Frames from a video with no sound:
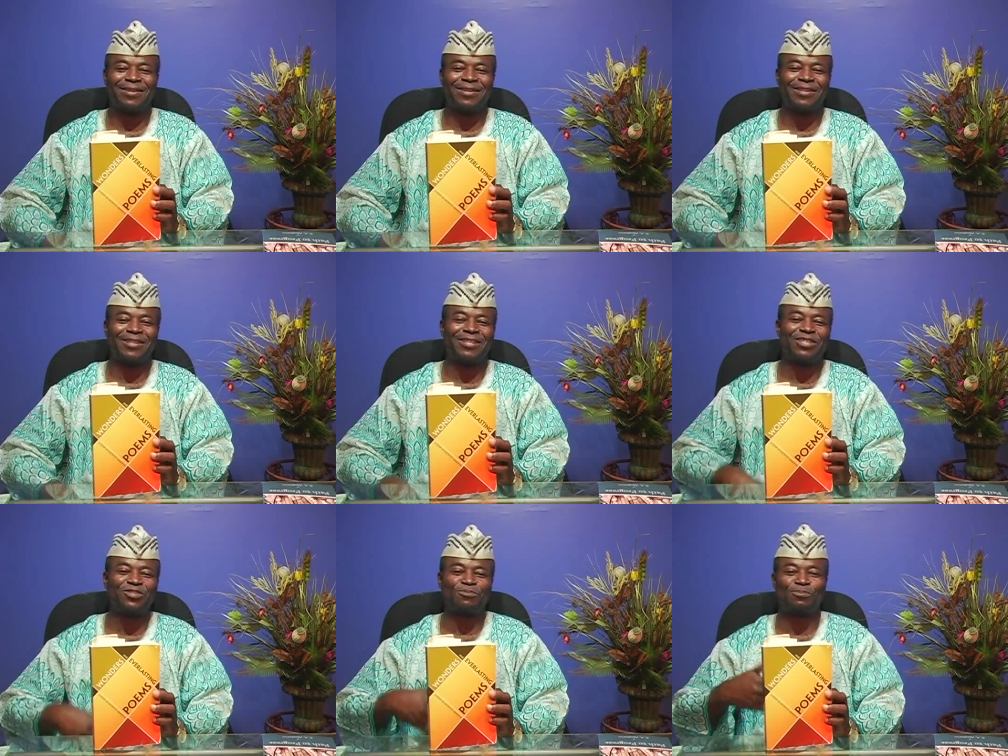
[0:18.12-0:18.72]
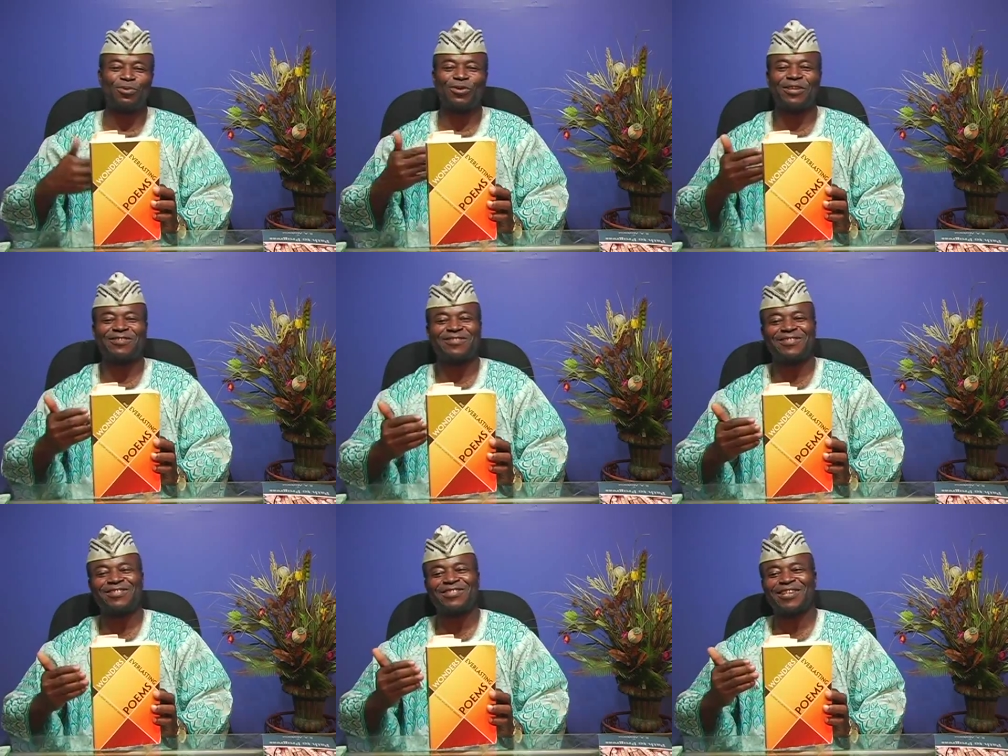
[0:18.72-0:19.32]
This book
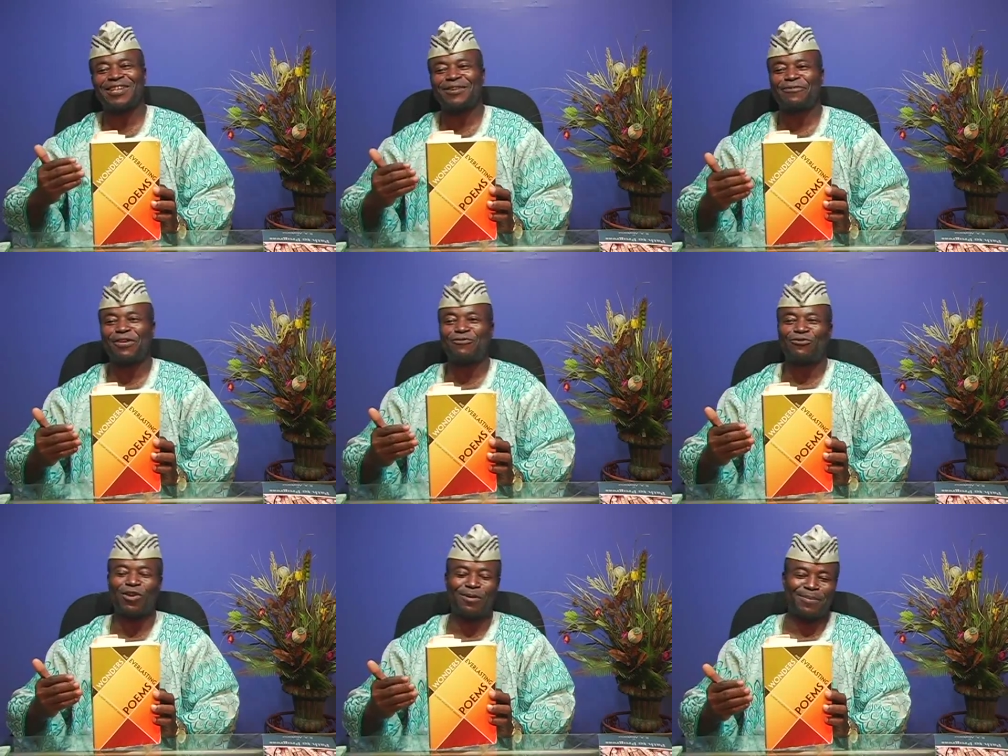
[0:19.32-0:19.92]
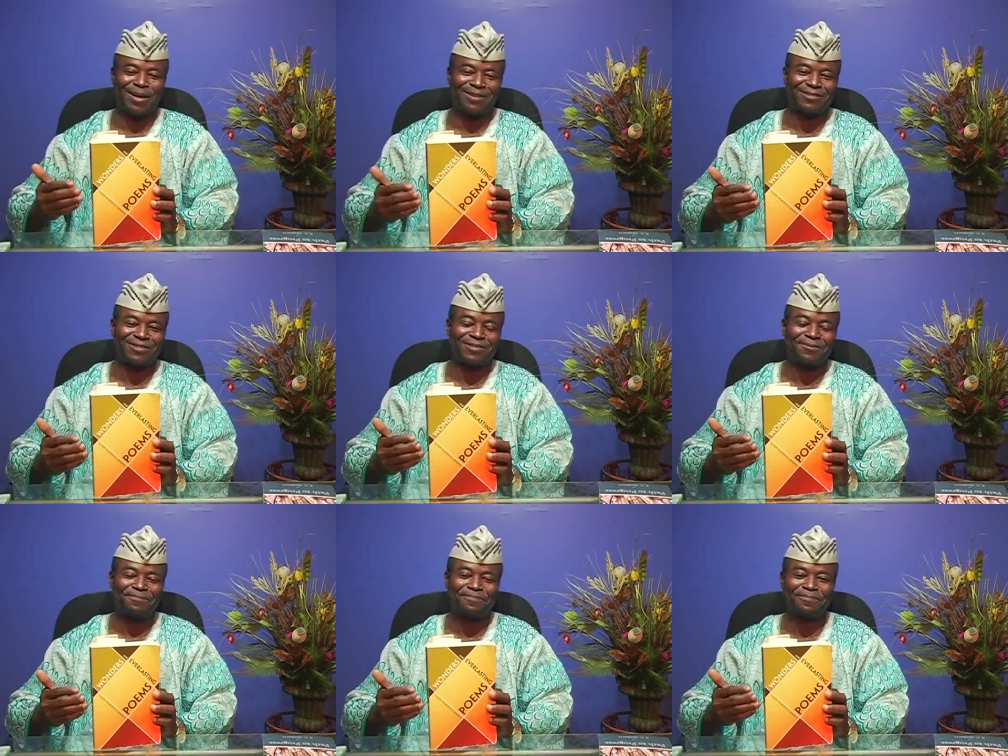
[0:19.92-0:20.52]
is in 3 different
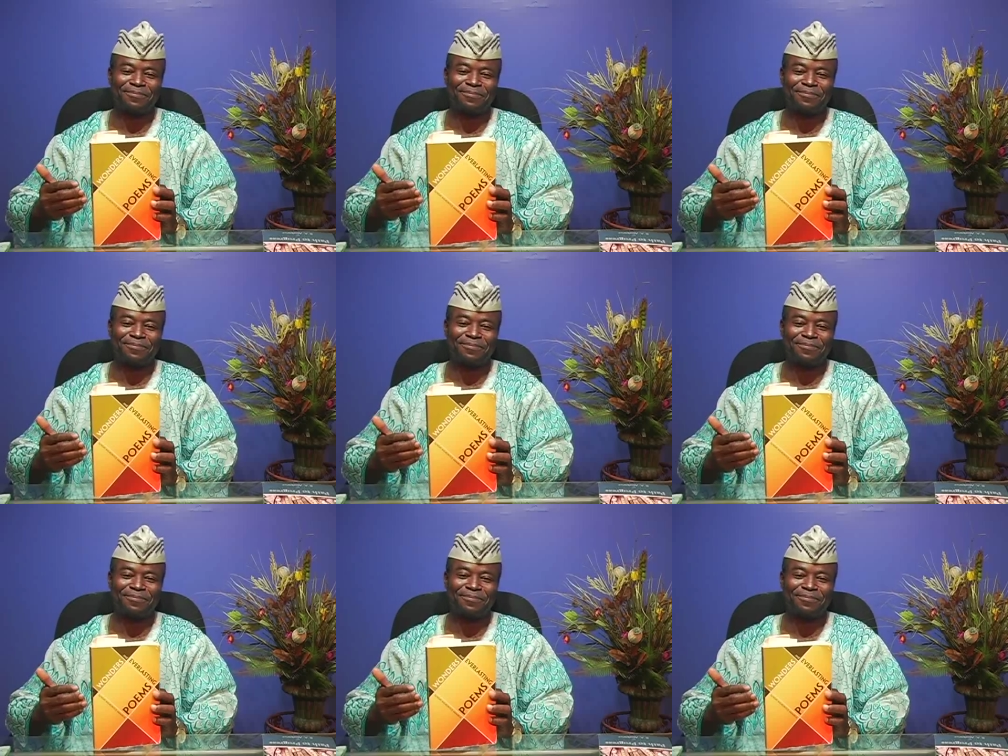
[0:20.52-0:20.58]
formats.